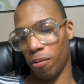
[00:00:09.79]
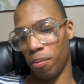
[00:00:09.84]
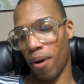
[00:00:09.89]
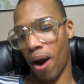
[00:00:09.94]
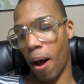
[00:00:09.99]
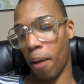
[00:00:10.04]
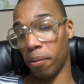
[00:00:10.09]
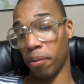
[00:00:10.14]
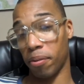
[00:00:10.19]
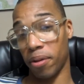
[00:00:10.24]

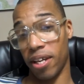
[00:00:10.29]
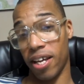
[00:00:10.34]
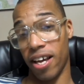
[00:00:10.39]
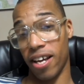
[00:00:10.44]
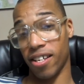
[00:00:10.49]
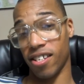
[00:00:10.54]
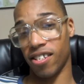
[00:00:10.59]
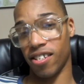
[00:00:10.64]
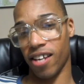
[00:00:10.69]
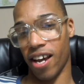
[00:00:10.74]
probably
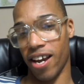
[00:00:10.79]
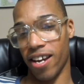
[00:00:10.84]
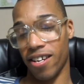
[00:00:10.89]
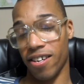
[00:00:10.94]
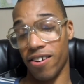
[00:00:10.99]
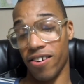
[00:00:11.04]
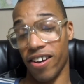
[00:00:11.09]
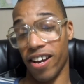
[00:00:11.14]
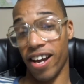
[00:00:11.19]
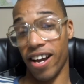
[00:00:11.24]
excite
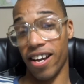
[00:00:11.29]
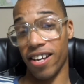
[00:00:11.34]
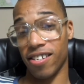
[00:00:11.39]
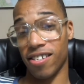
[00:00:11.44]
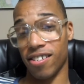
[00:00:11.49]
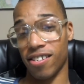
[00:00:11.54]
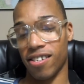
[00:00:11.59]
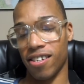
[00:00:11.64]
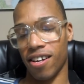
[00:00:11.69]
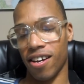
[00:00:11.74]
you
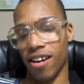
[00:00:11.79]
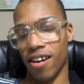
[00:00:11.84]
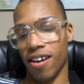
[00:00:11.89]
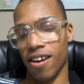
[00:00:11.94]
guys.